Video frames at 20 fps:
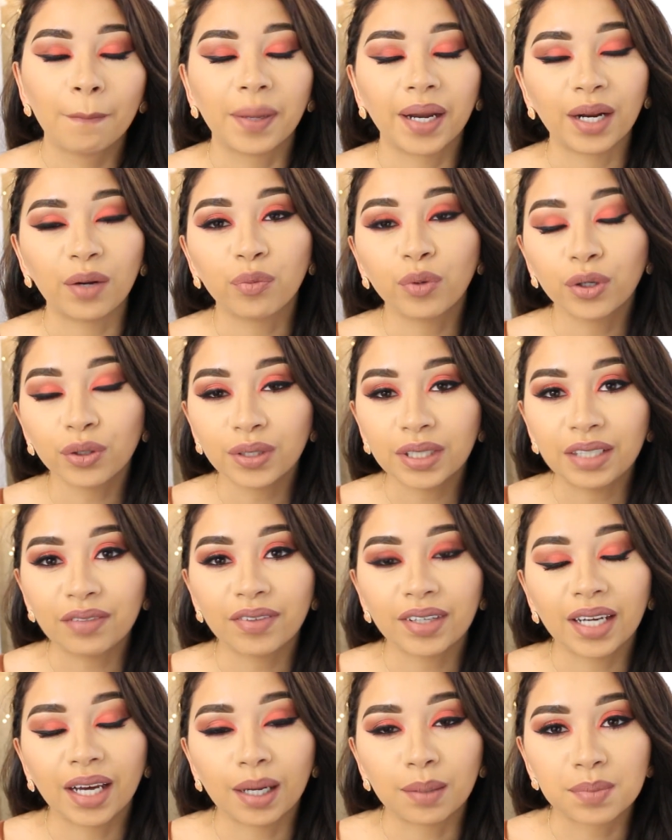but I will leave
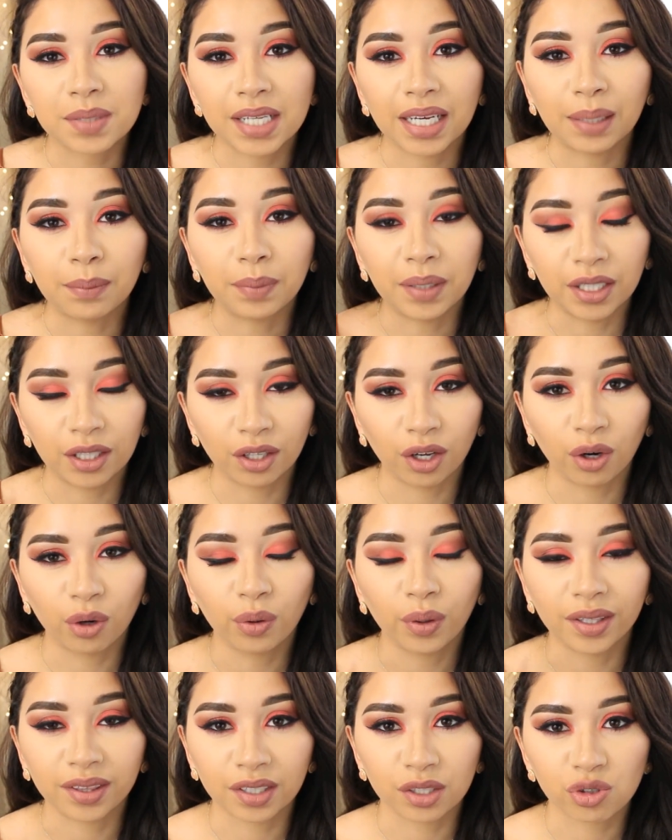an update
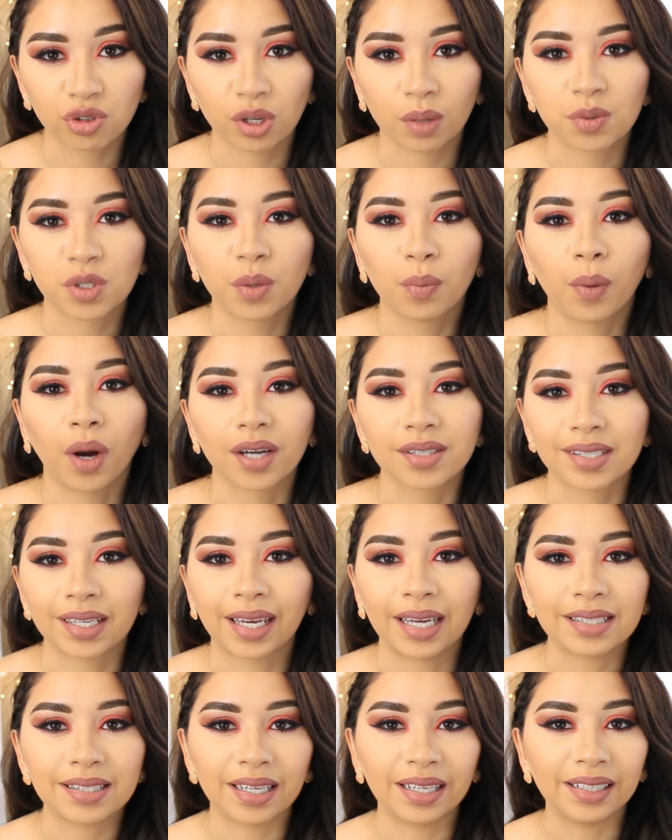below in the description box in
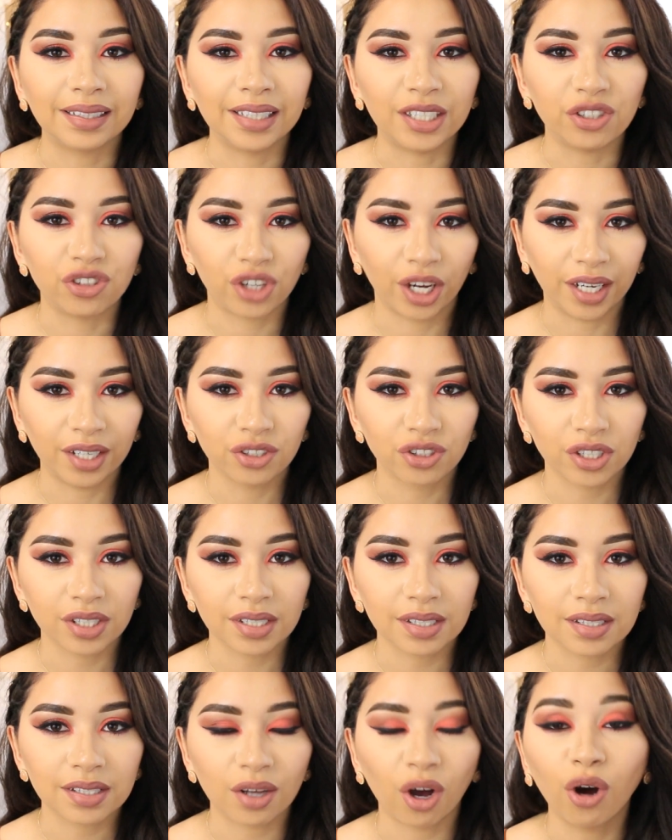case anything
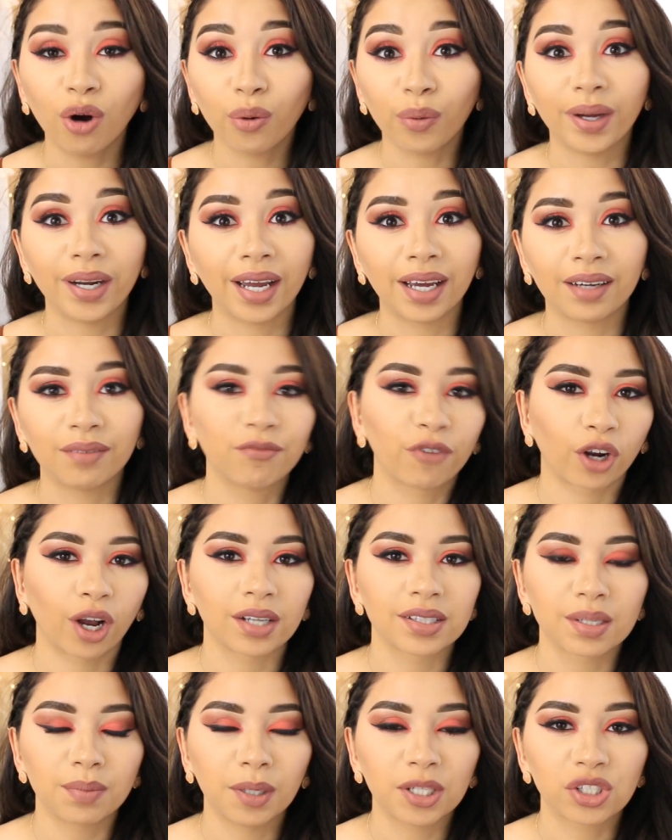changes. Oh, and I
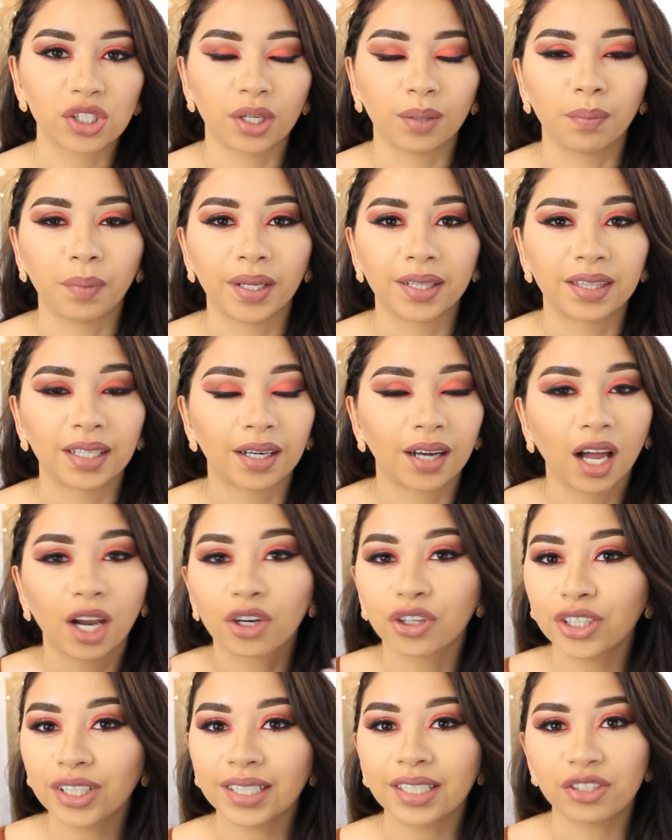forgot to mention, but the
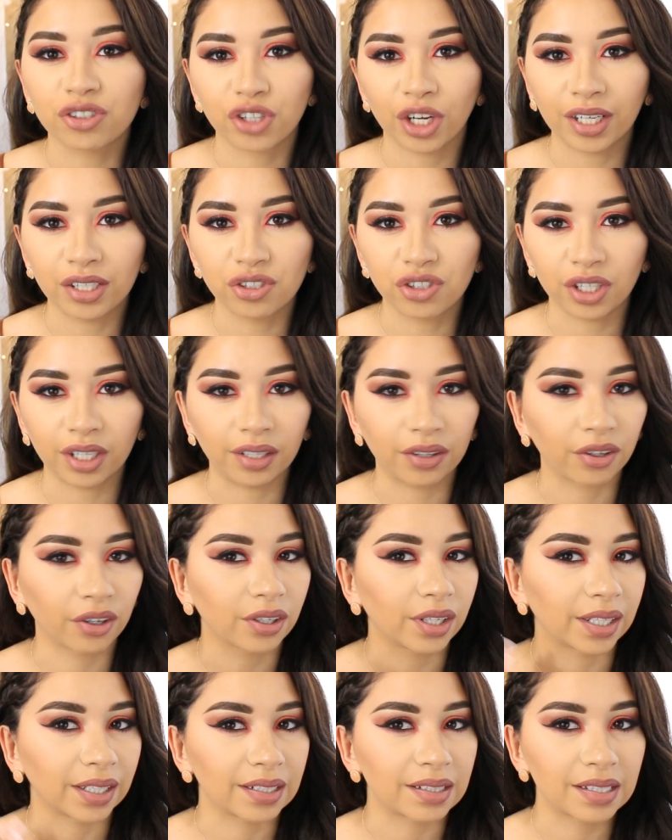color didn't change
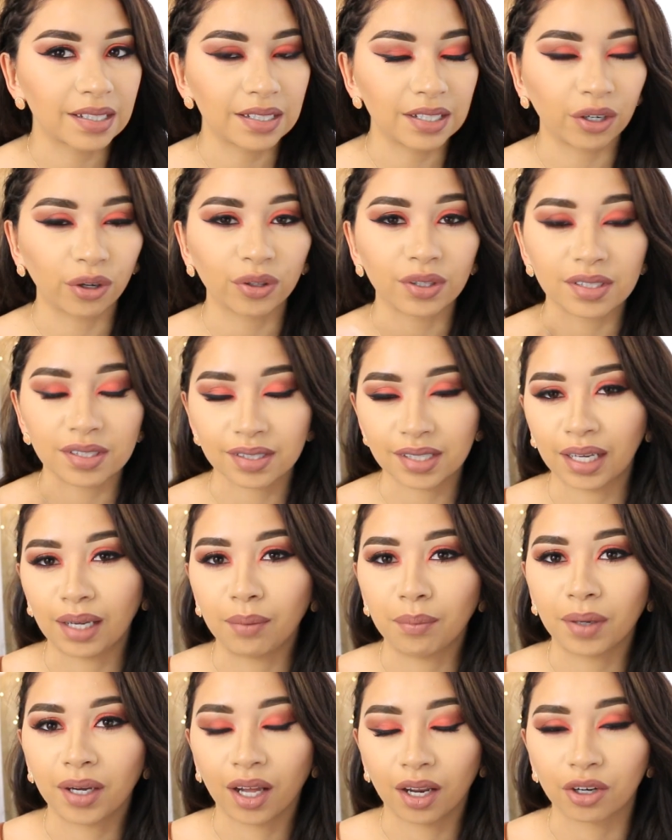either. Like, it's still the
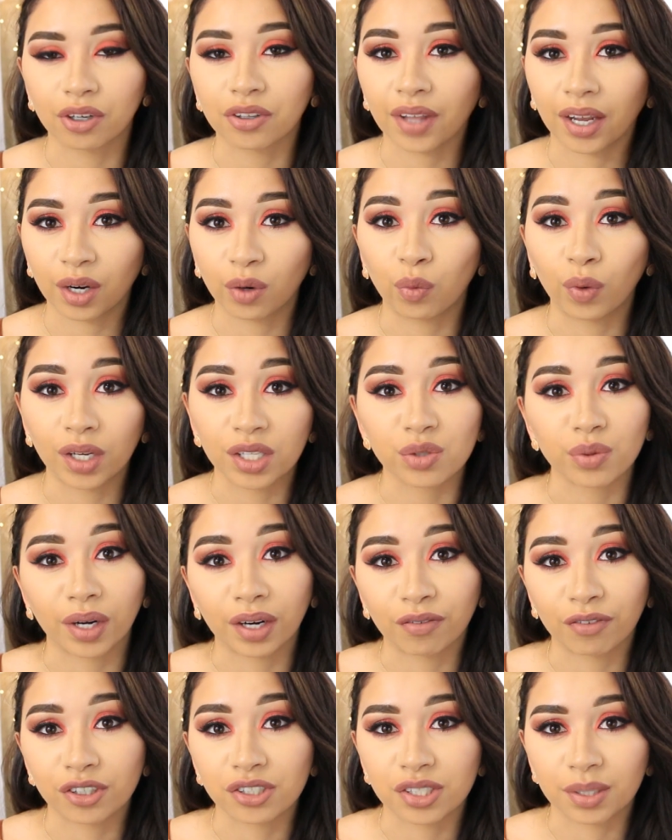same color that it was when
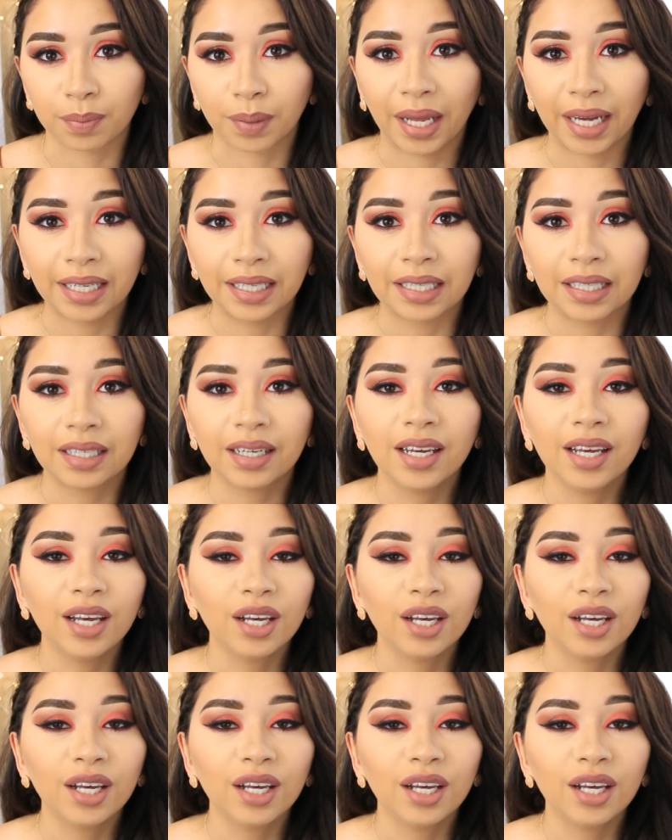I first applied it,